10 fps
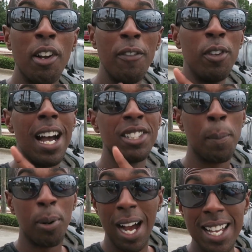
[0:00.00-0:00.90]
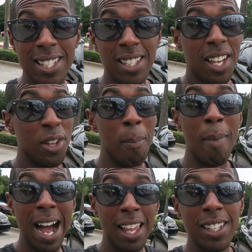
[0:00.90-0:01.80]
give you guys the price, the
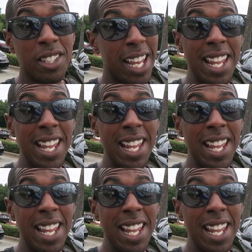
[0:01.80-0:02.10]
mileage,